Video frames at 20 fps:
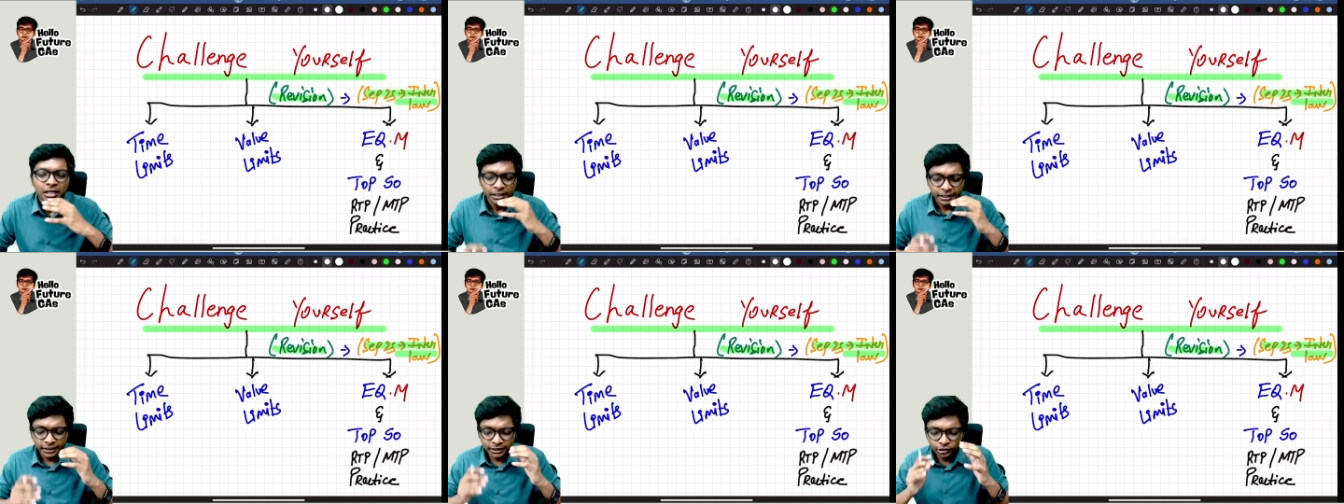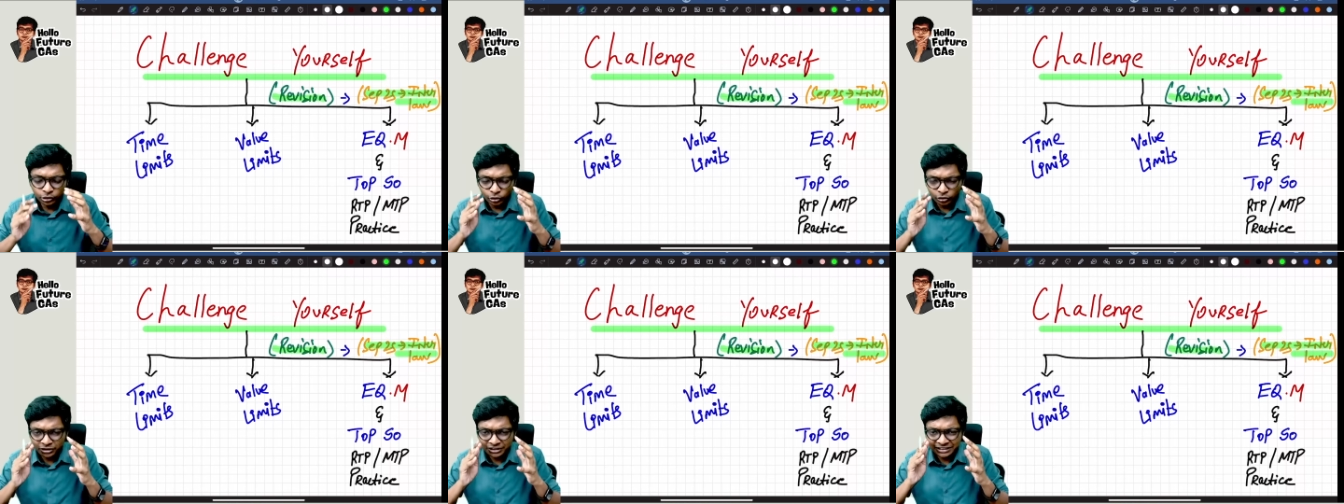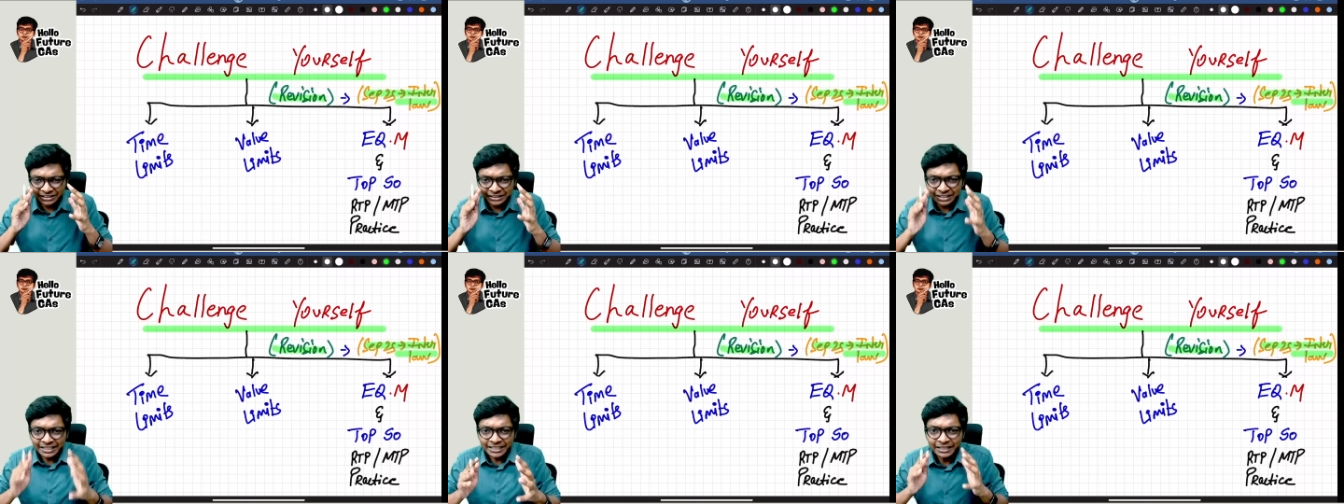In those
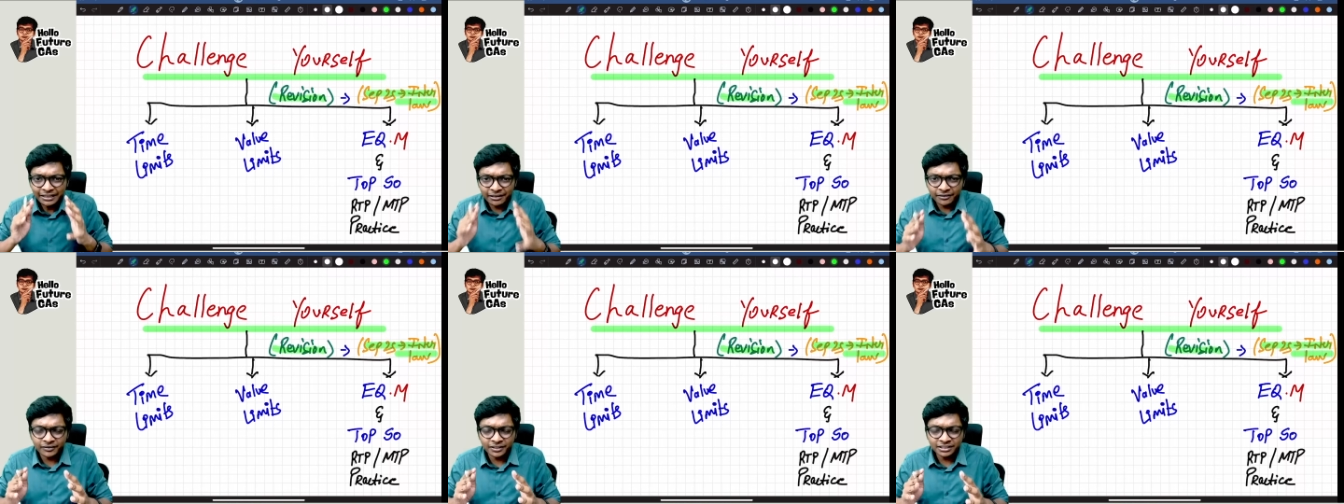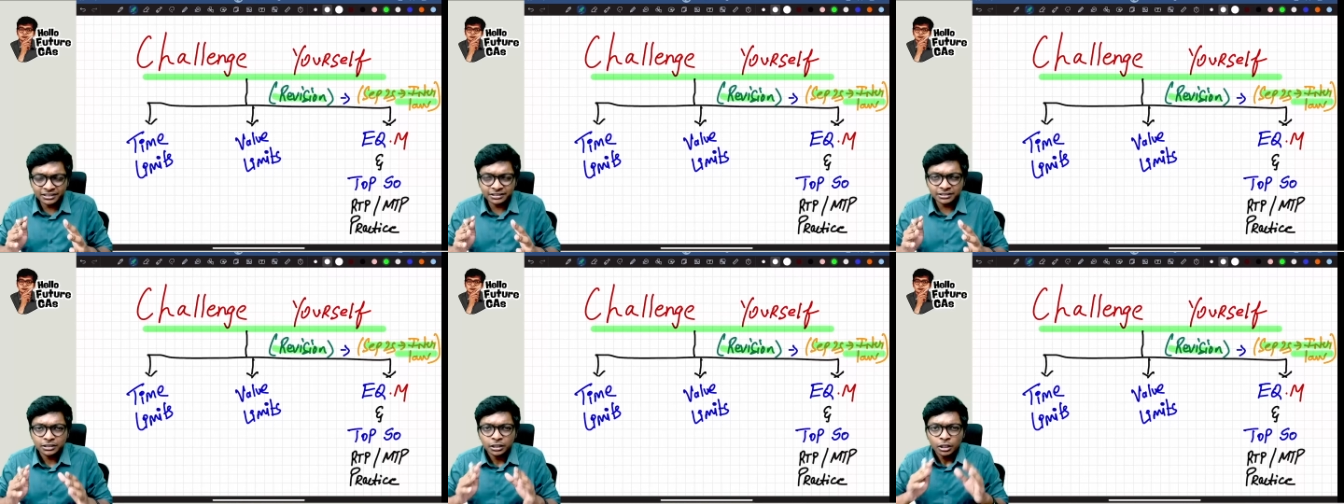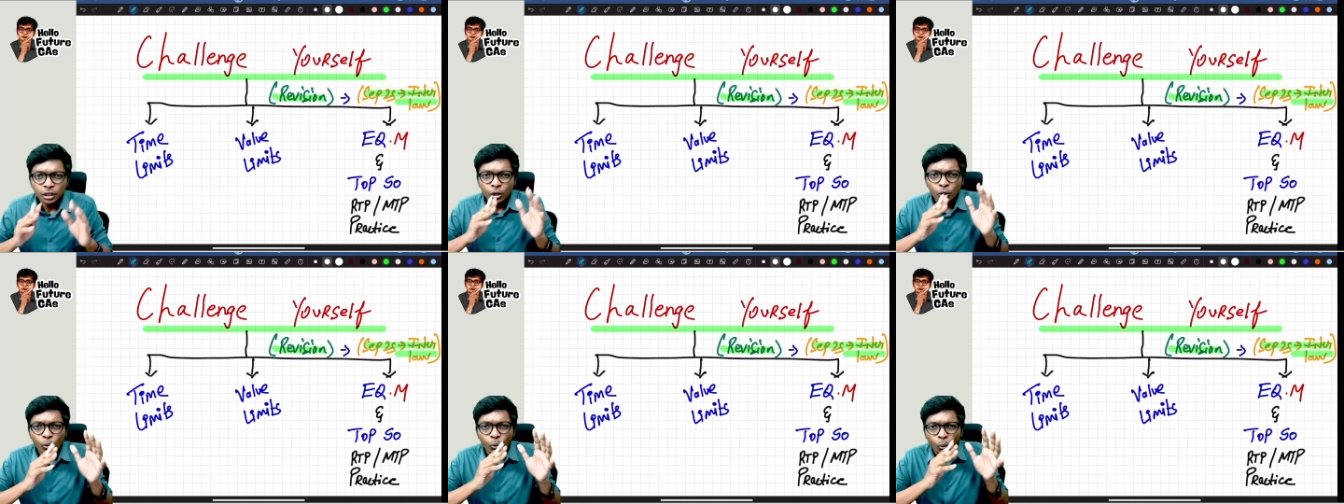3
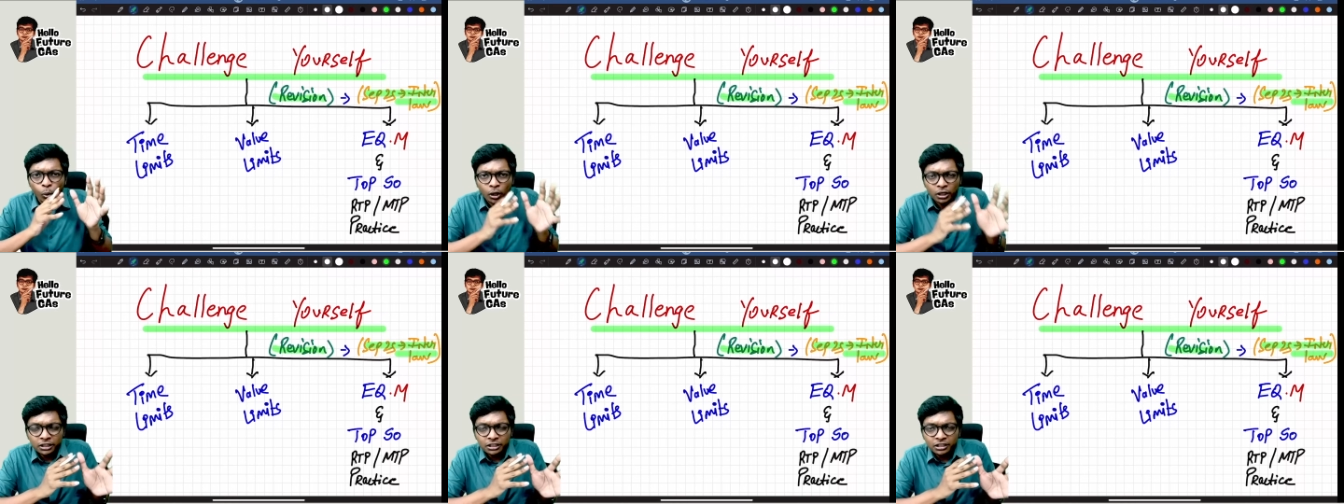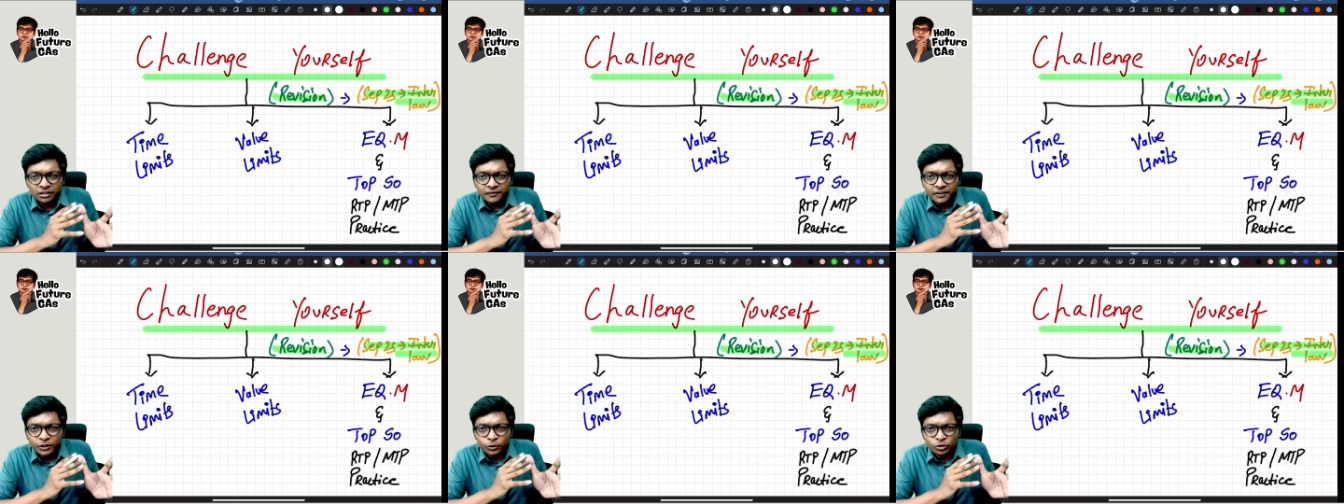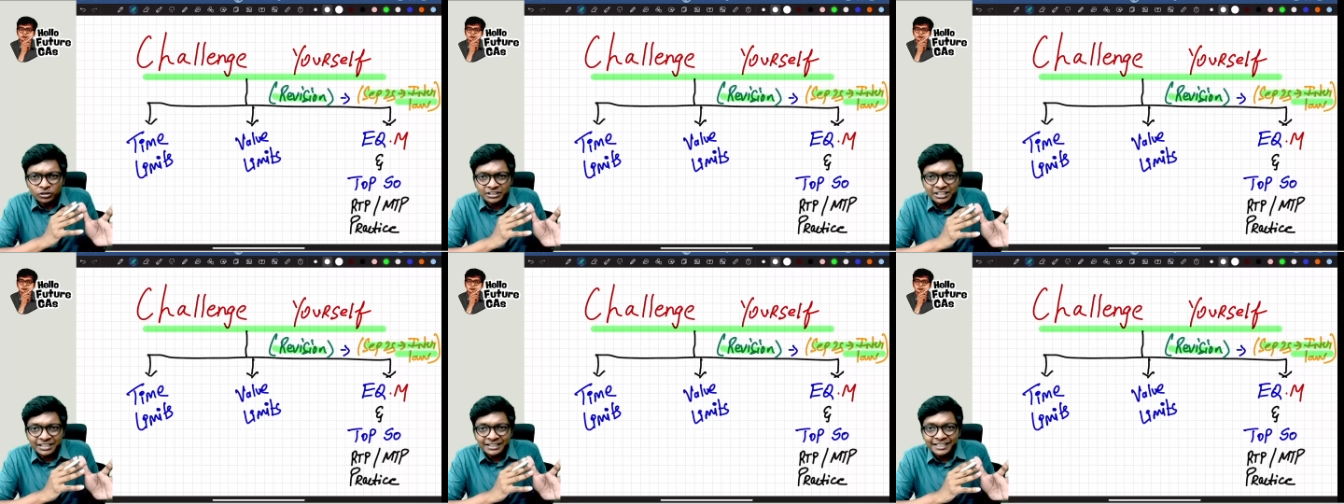hours, whatever you
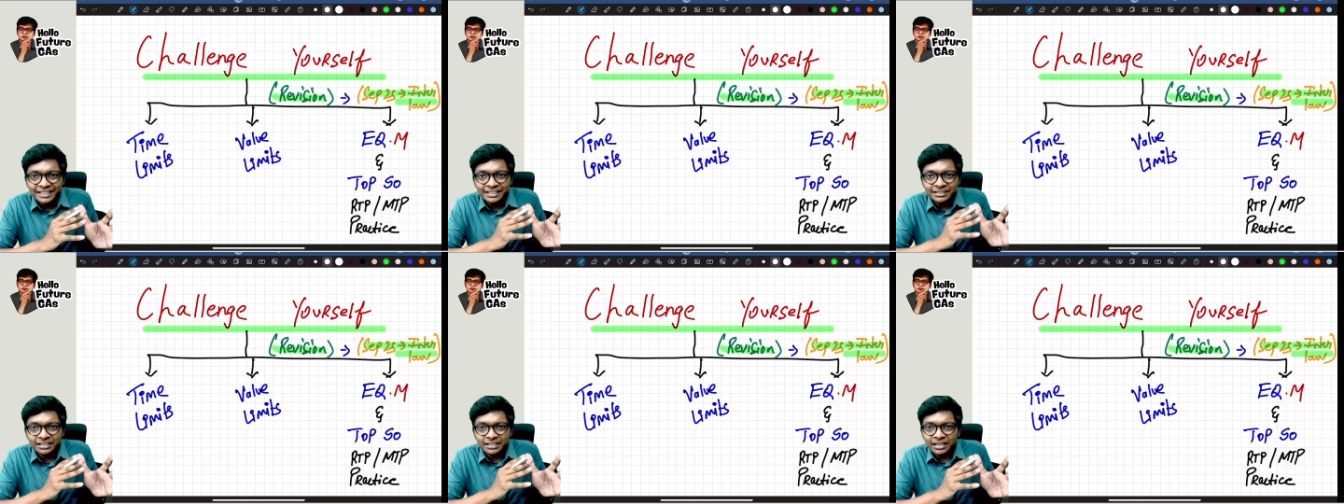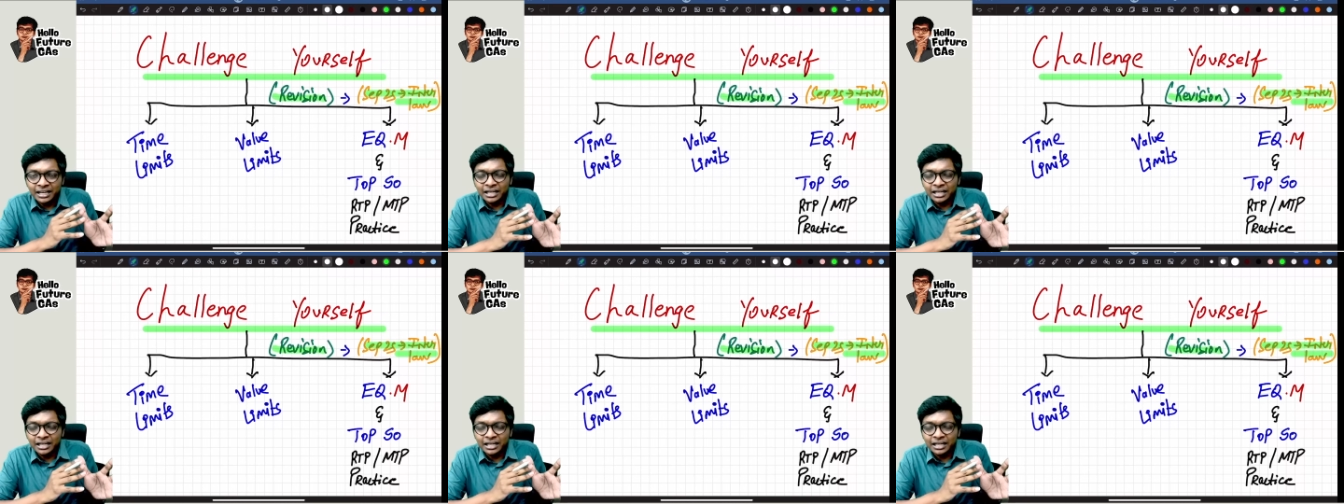studied in the